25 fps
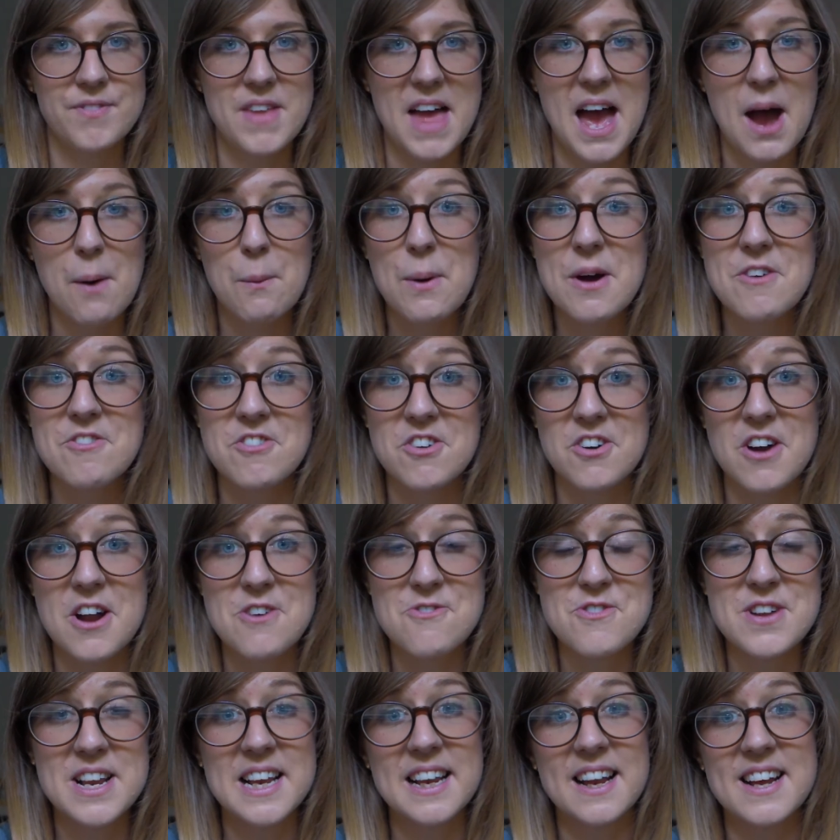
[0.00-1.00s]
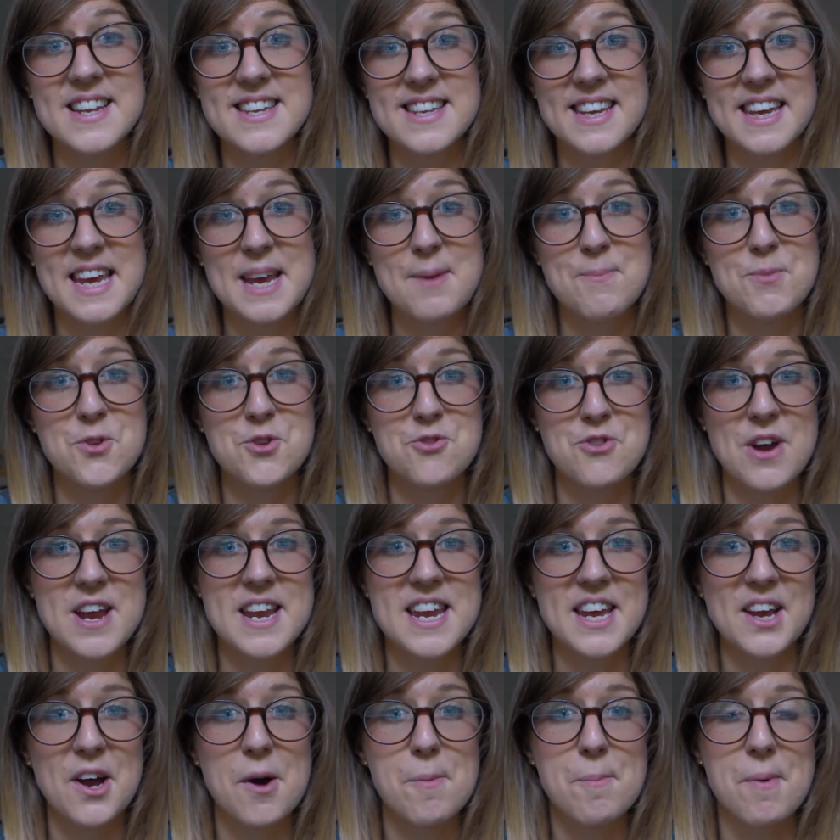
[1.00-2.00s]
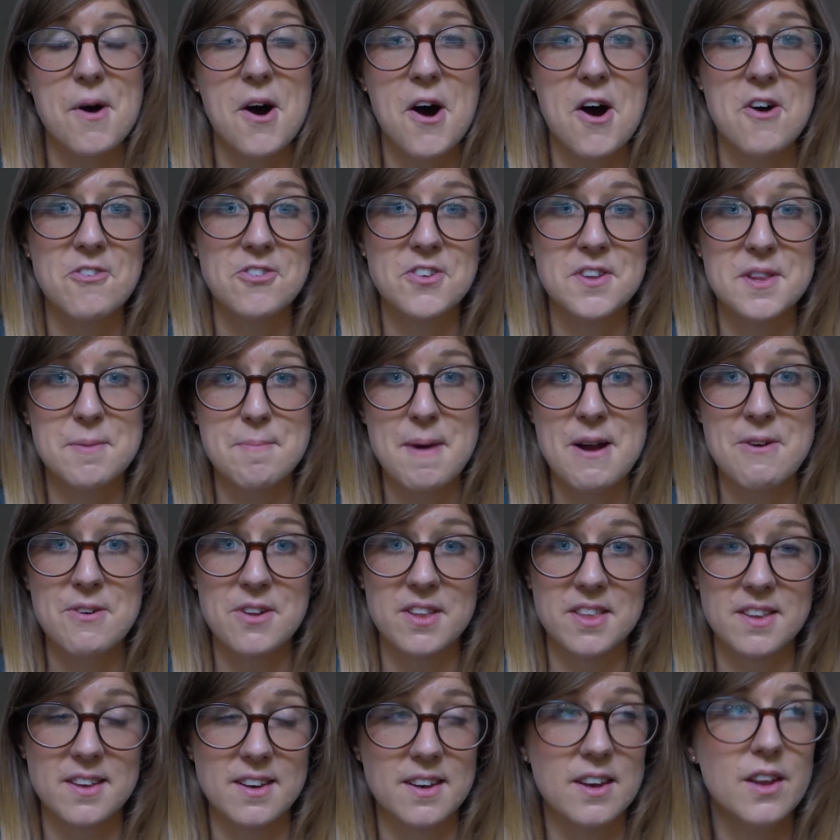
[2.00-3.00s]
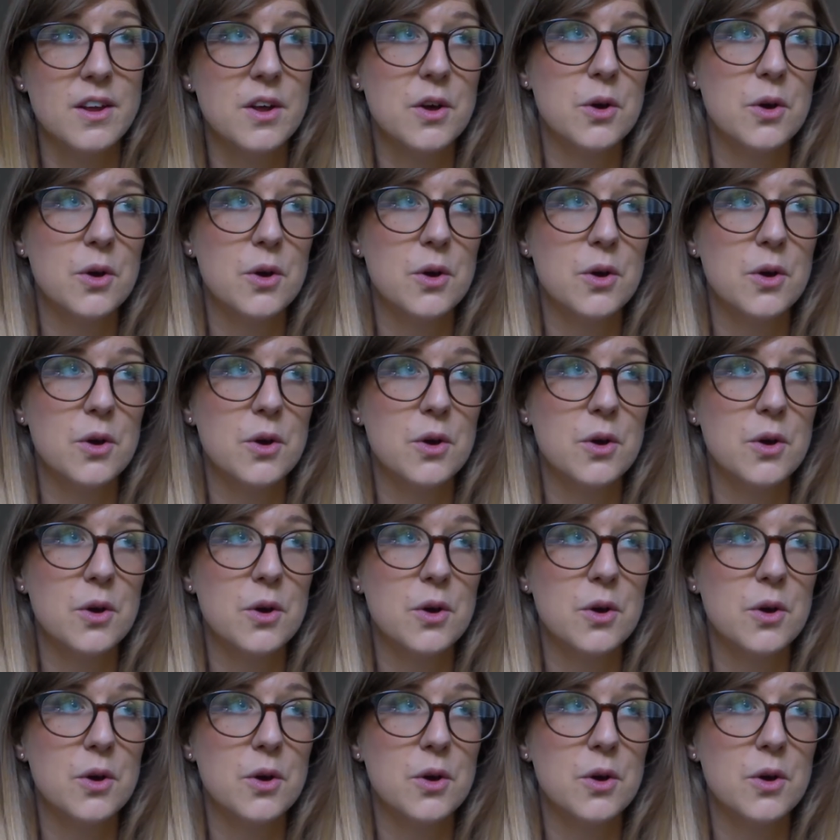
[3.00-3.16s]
However, I'd really like to keep the training up after the marathon,